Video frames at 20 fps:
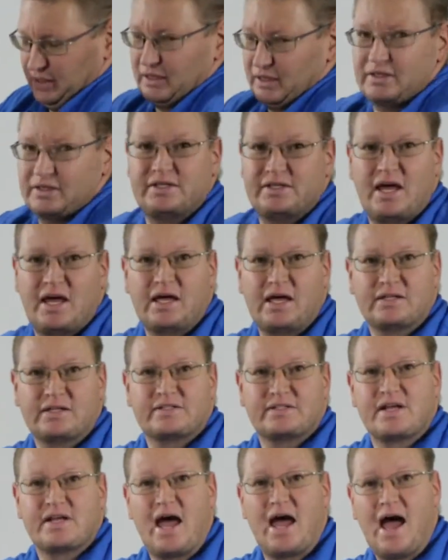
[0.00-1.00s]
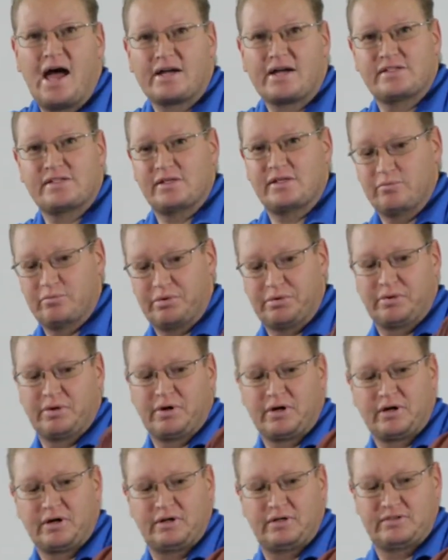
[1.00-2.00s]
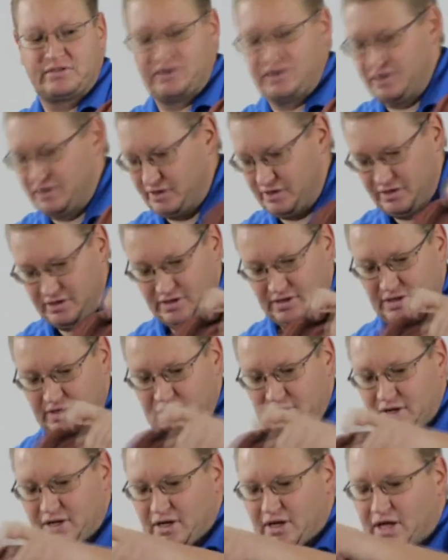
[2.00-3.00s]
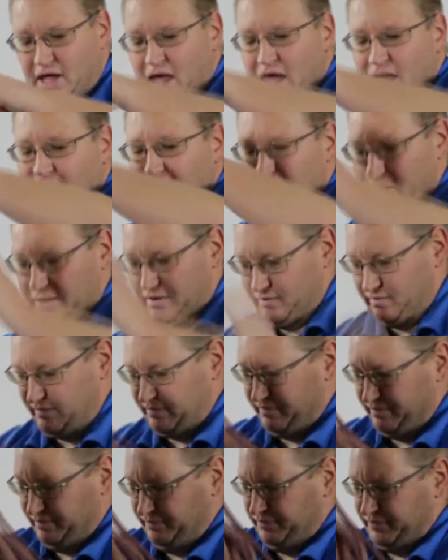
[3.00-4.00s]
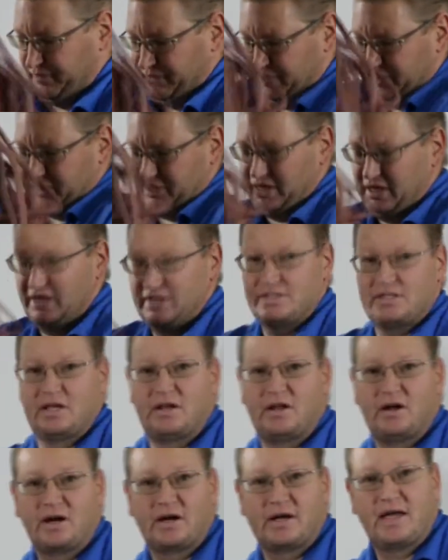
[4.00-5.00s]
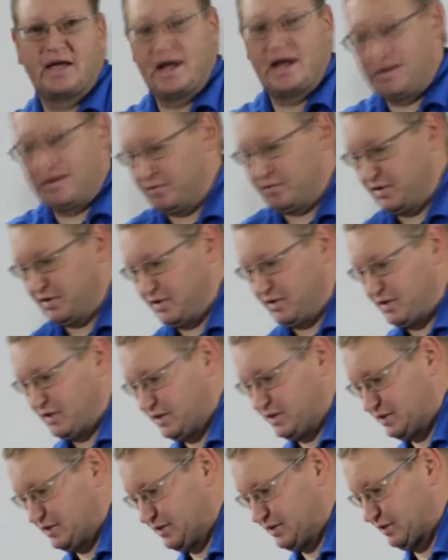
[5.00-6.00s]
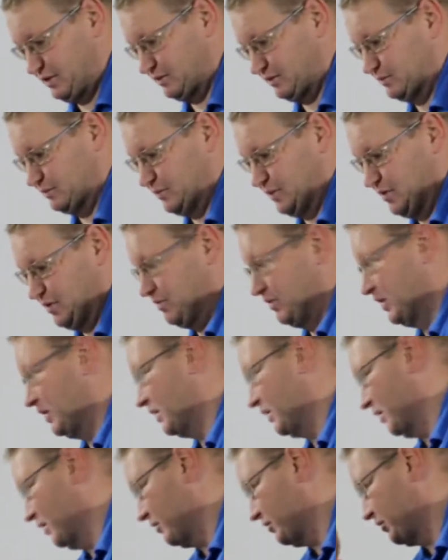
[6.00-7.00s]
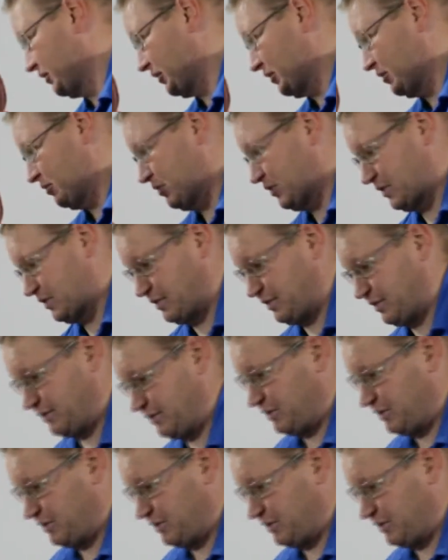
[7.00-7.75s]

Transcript: Dang tax imports. Can't get a DSLR camera that'll run video for more than 30